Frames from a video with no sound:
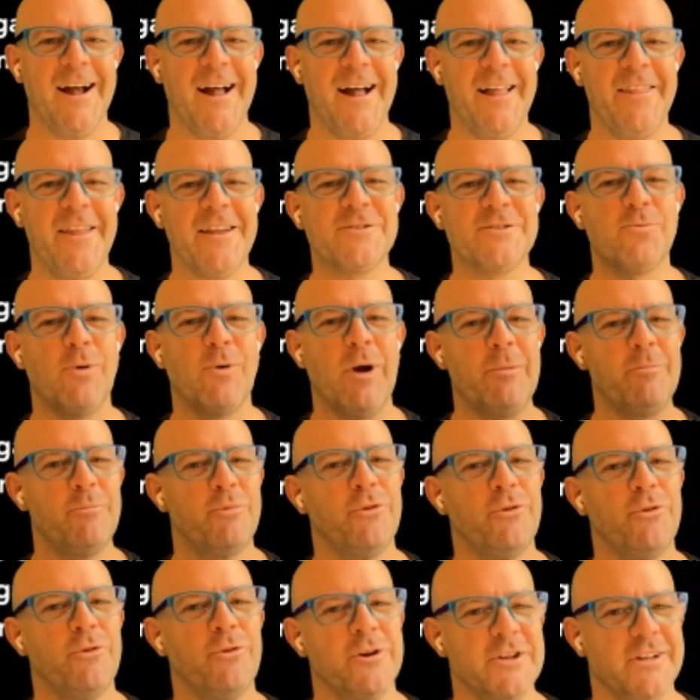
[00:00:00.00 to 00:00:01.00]
And there's one
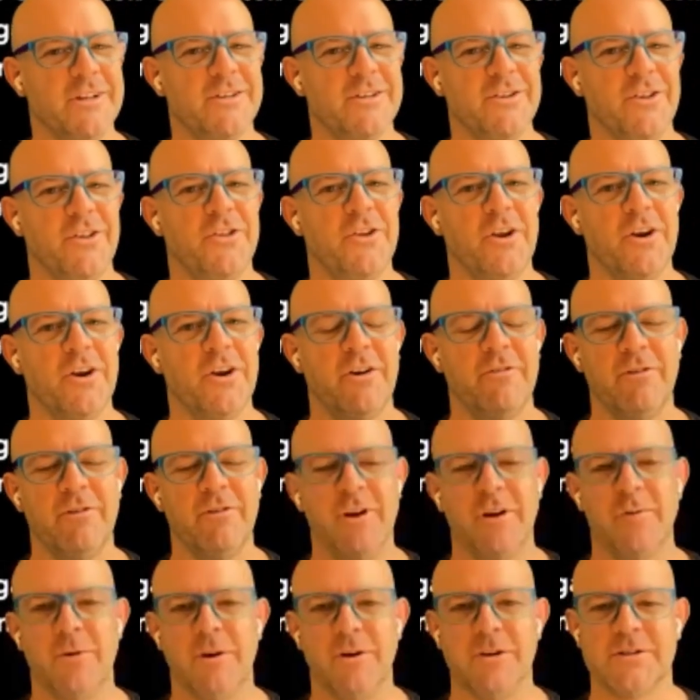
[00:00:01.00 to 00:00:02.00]
project that I
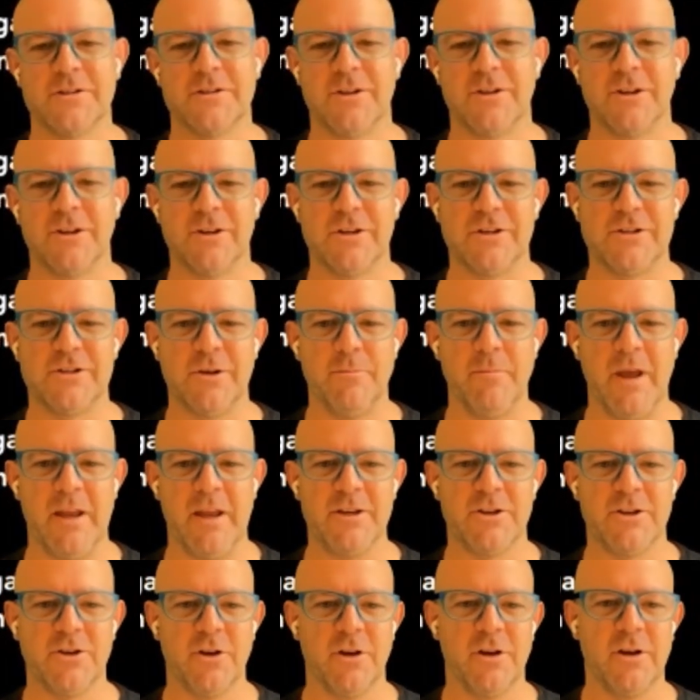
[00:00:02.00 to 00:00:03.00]
really wanted to
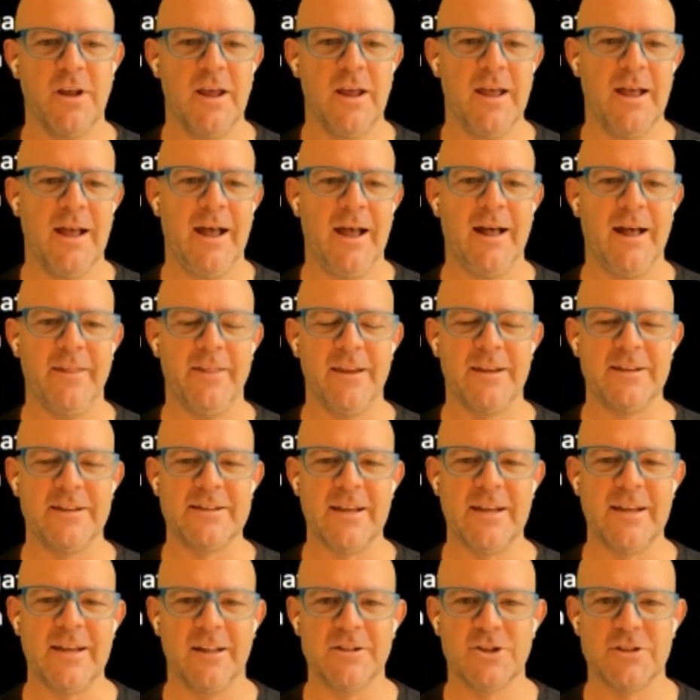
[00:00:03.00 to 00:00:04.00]
mention, the
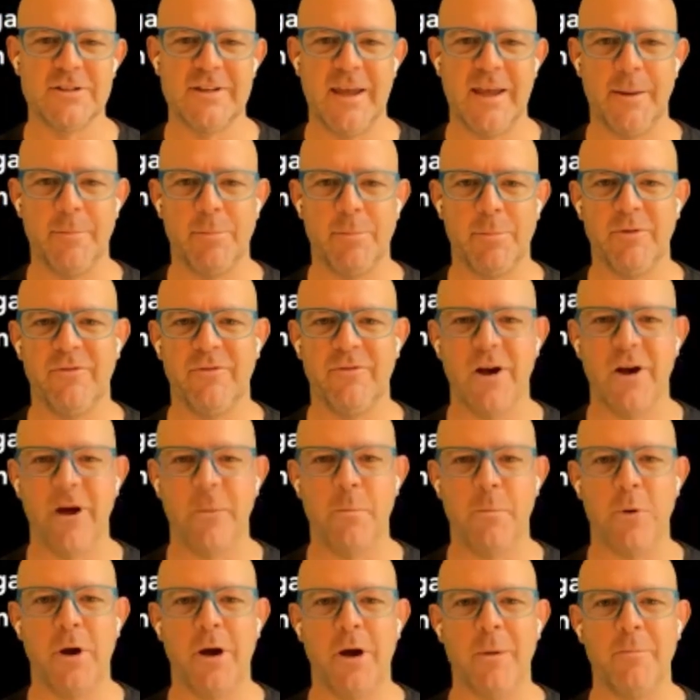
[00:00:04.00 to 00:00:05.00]
Intelligence Amplifier
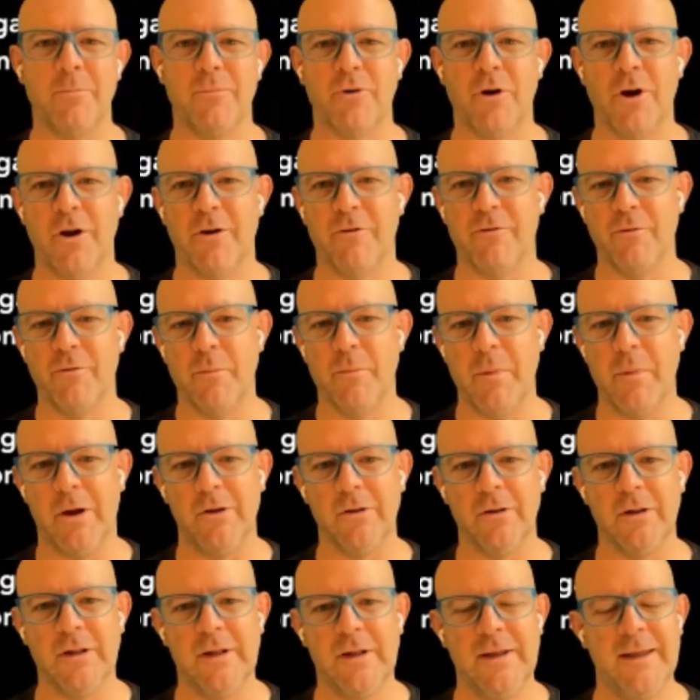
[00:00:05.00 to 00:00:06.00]
by Brian
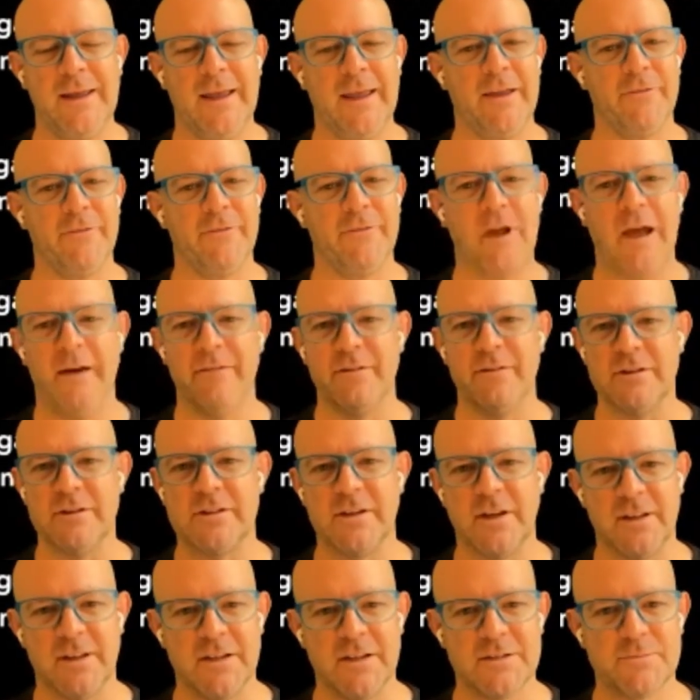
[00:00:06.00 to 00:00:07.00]
Rummel. If you haven't
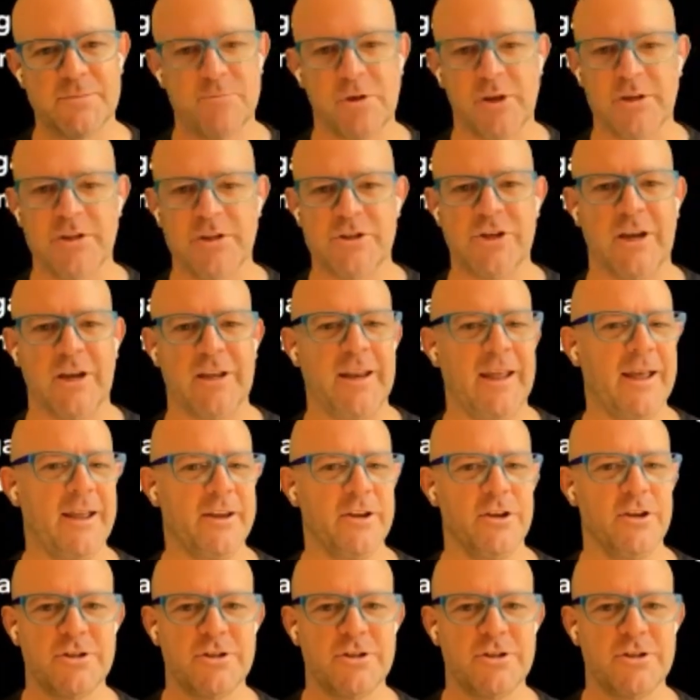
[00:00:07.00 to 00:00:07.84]
seen this, please check it out.